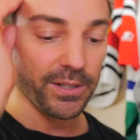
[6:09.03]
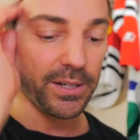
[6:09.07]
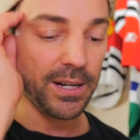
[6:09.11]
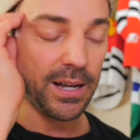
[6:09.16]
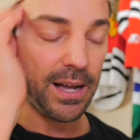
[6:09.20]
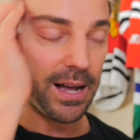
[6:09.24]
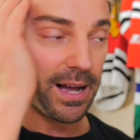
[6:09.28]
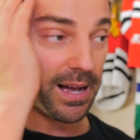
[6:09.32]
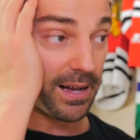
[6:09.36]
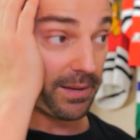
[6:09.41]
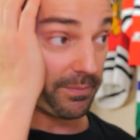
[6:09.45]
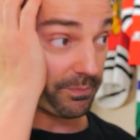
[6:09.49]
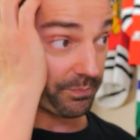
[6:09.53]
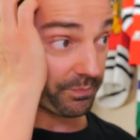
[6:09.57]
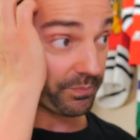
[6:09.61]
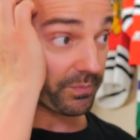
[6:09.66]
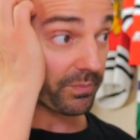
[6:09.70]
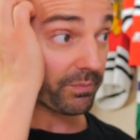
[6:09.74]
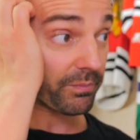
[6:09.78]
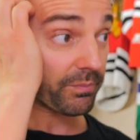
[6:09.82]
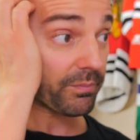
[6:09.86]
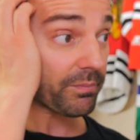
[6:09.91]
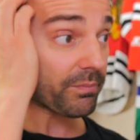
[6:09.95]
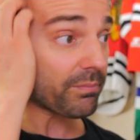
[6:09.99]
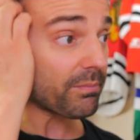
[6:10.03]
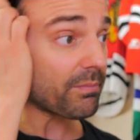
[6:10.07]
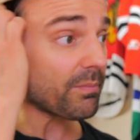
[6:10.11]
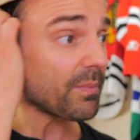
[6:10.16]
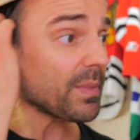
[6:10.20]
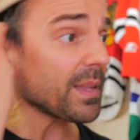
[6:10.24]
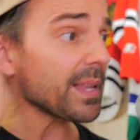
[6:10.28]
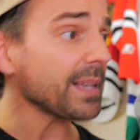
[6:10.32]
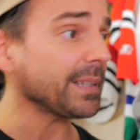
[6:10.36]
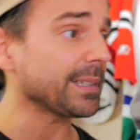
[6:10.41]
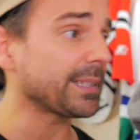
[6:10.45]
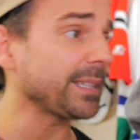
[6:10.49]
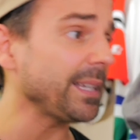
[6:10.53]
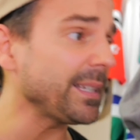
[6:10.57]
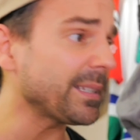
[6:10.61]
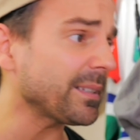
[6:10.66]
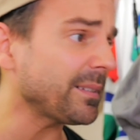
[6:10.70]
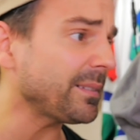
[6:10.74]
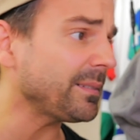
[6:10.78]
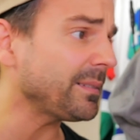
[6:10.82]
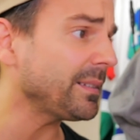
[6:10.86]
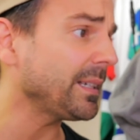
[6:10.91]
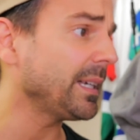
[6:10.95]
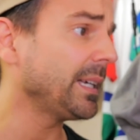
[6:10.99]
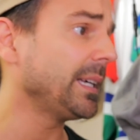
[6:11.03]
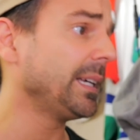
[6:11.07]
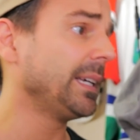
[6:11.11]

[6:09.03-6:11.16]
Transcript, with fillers: um, season.